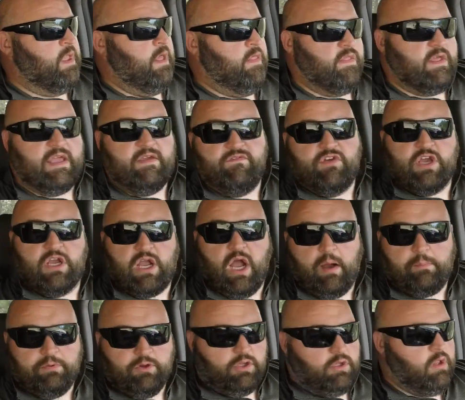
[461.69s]
They give you a
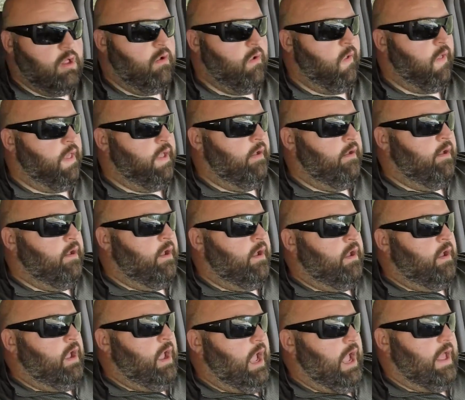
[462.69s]
couple,
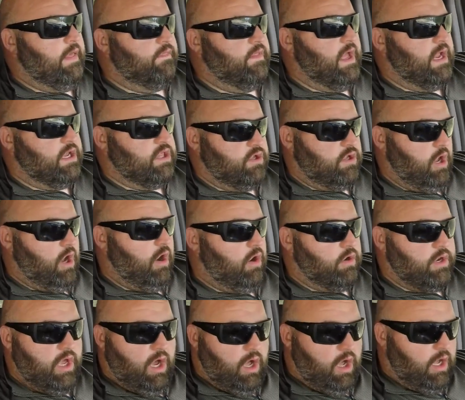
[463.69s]
and then you go
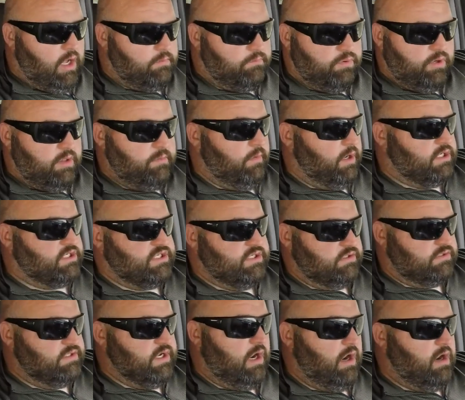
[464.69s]
and you hunt pretty much till
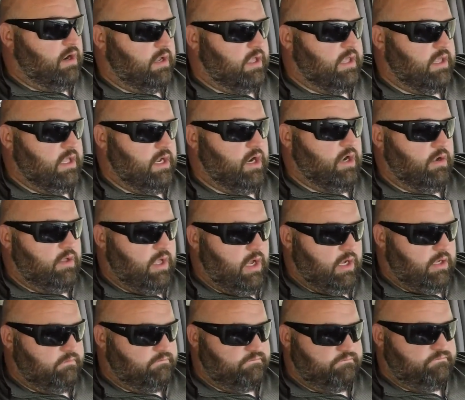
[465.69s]
dark. You know, you
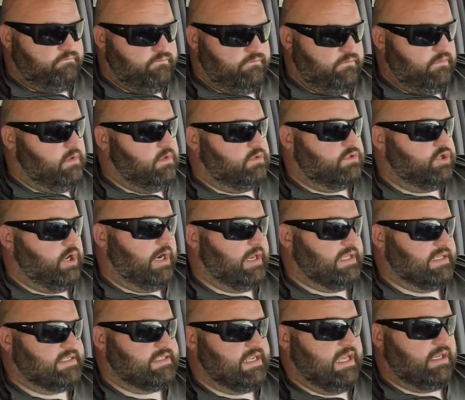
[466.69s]
hunt, try to
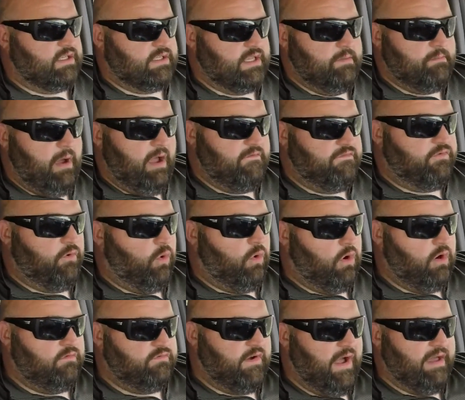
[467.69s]
get settled in by
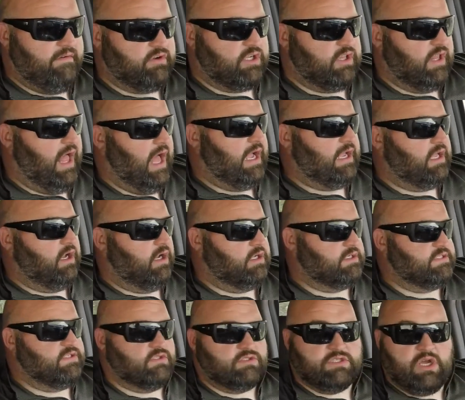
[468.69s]
4 or 5 o'clock, hunt
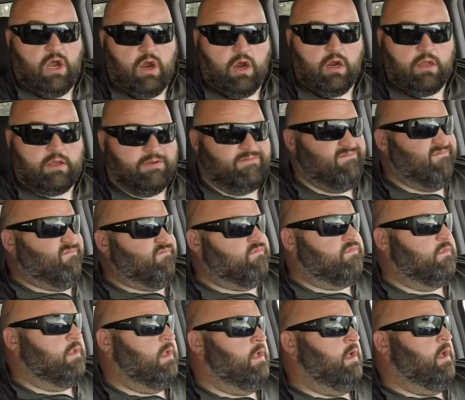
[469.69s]
till dark,
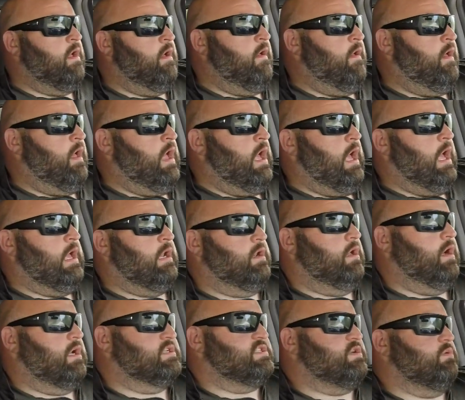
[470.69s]

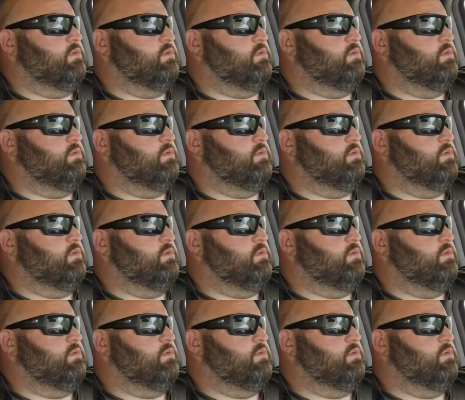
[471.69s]
and see